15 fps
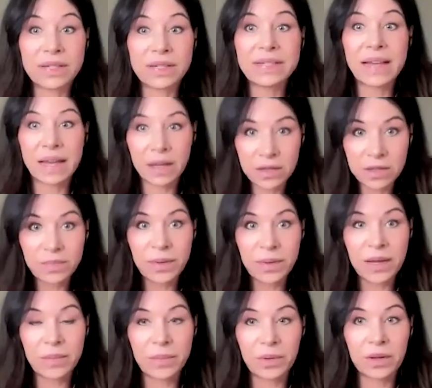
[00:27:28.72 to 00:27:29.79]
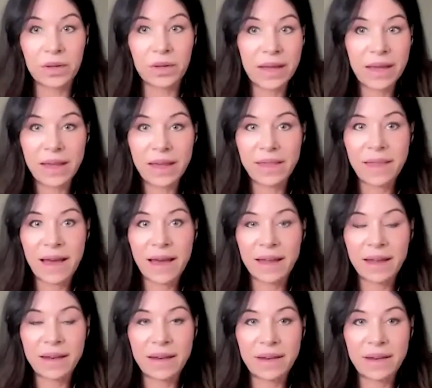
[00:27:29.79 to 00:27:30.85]
salespeople
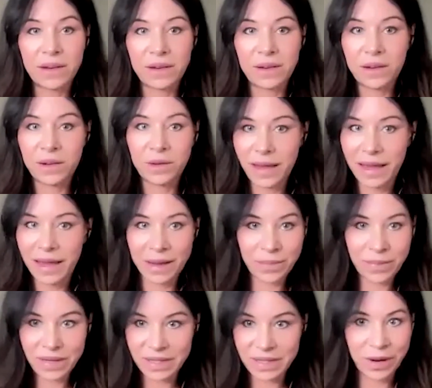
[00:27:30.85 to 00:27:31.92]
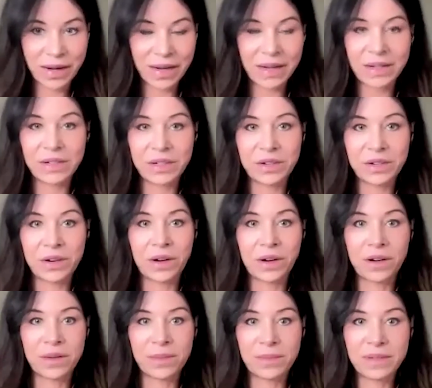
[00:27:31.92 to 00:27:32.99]
that you can't be sweating under your
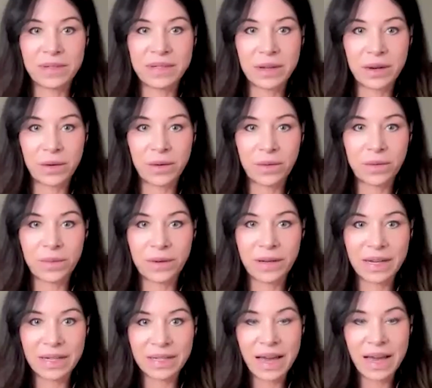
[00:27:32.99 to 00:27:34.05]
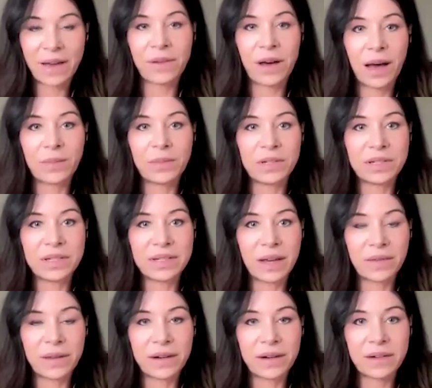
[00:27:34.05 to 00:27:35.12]
arms. So we need to have options
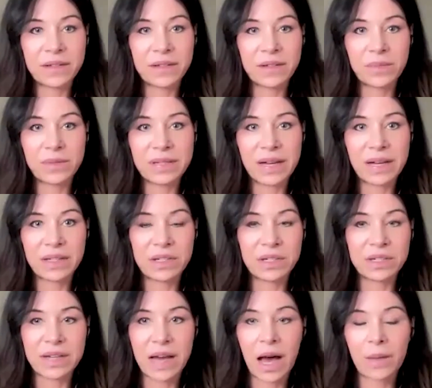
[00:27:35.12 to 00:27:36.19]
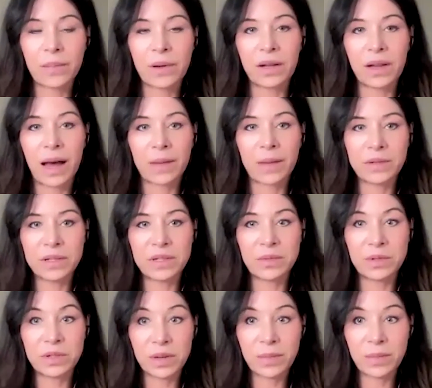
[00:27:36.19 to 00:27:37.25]
out there. So besides just topical options,
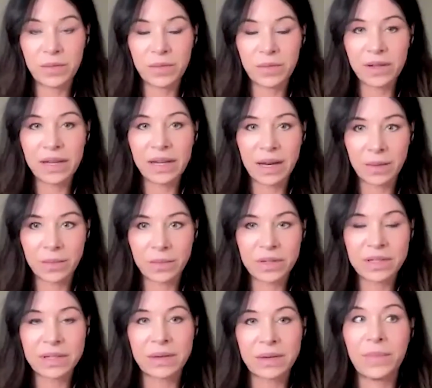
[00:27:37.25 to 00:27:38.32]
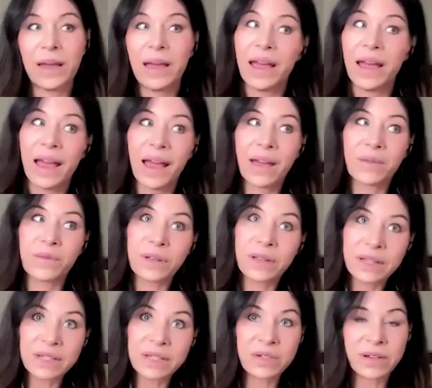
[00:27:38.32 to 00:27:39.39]
which can be really cumbersome and
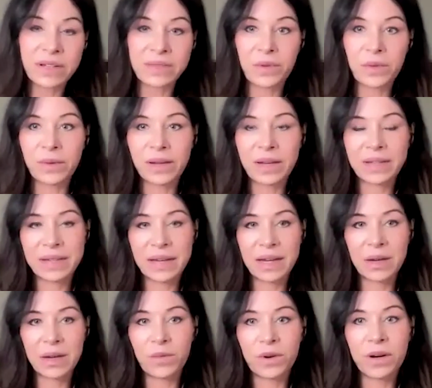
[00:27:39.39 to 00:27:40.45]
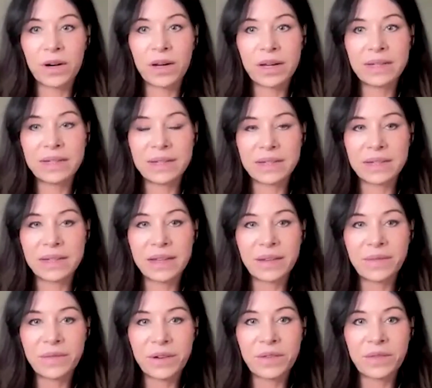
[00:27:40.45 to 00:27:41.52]
really stressful because it can work
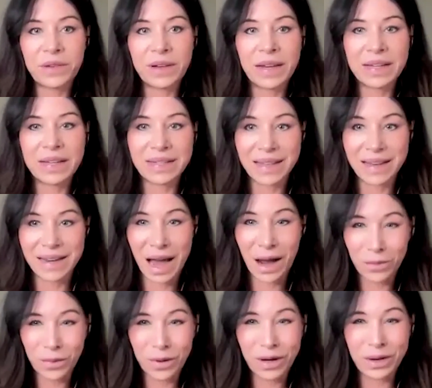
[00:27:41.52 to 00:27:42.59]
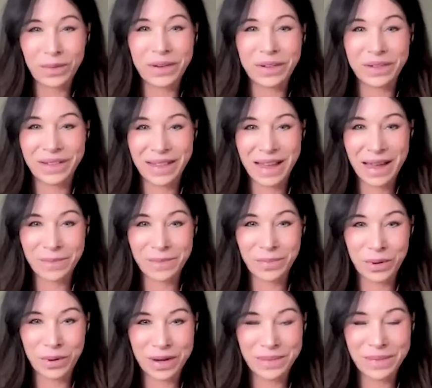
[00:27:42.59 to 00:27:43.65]
consistently for a few days and then not work when you're in that
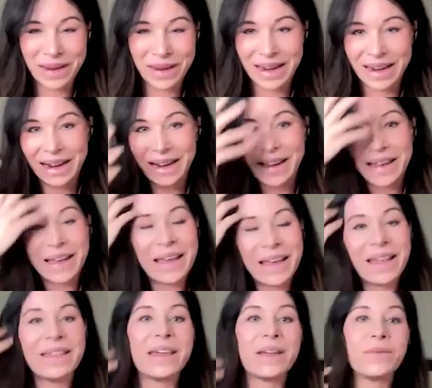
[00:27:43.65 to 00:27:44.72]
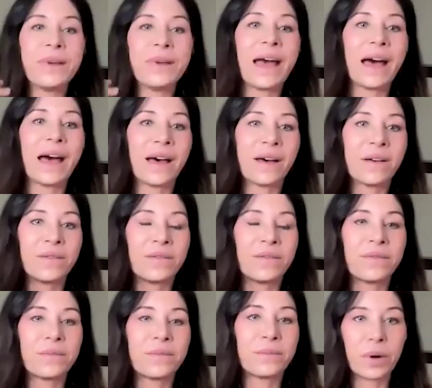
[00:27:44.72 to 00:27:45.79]
important meeting, then we
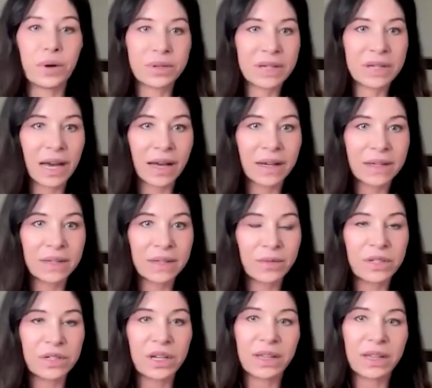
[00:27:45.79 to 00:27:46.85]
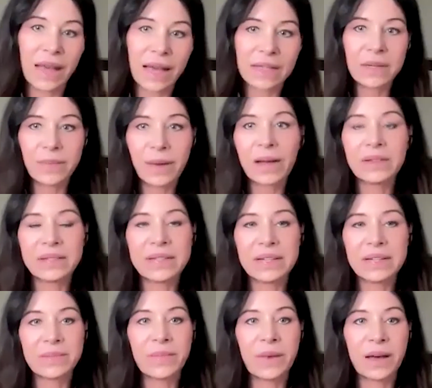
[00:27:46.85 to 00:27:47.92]
have Botox, which can last about
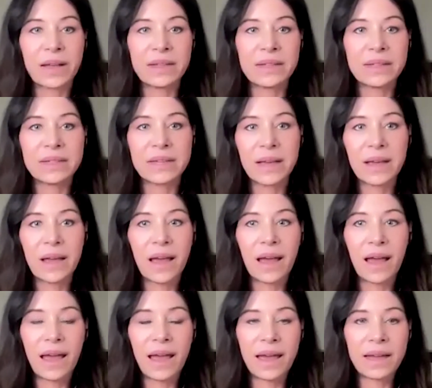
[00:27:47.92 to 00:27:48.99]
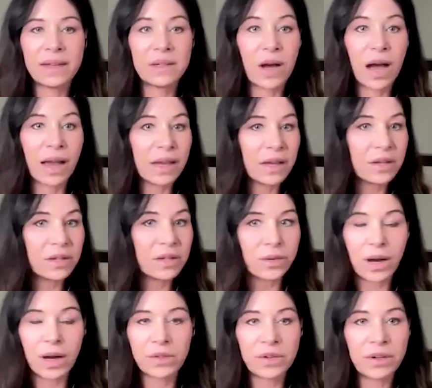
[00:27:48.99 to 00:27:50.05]
6 months. And I do
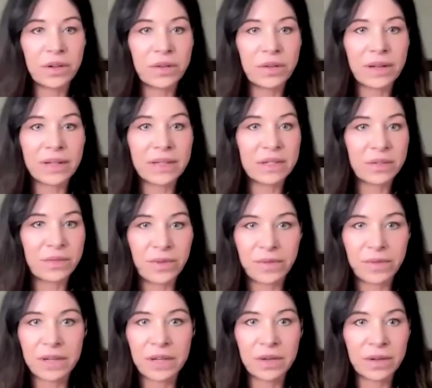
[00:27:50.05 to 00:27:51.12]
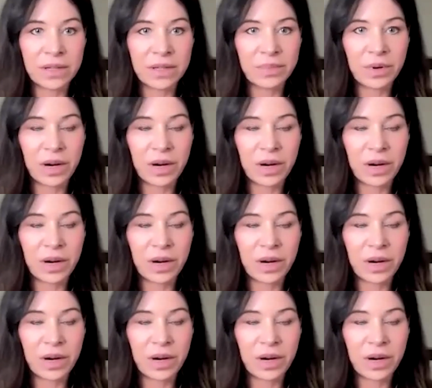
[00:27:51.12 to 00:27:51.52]
100 units, so 50 units per